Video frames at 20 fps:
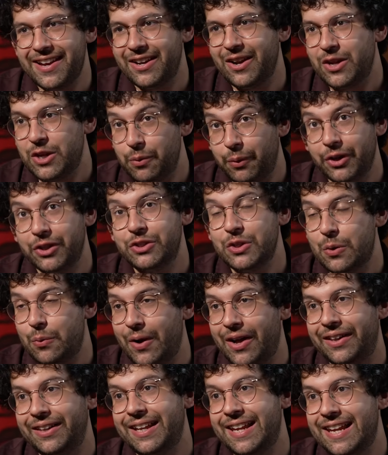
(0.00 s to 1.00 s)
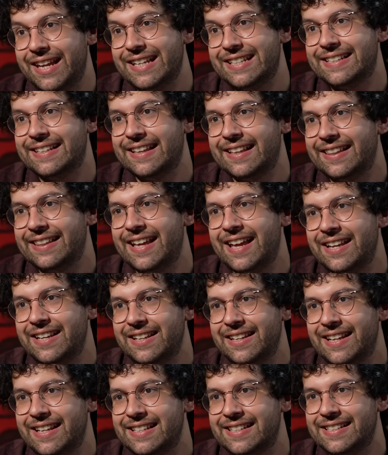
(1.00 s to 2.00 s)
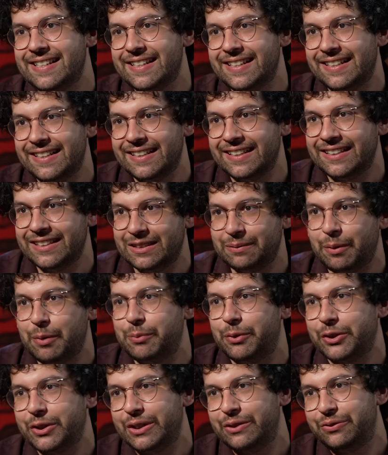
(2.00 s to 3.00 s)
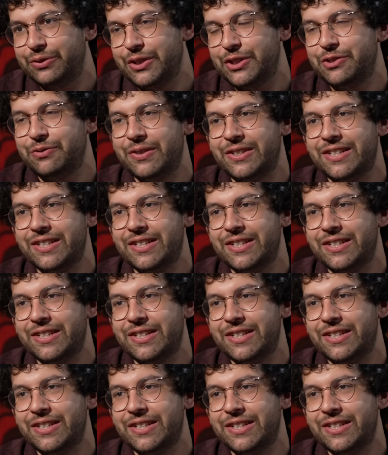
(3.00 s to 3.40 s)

you know, you want to do well here so that then there's a little bit more confidence for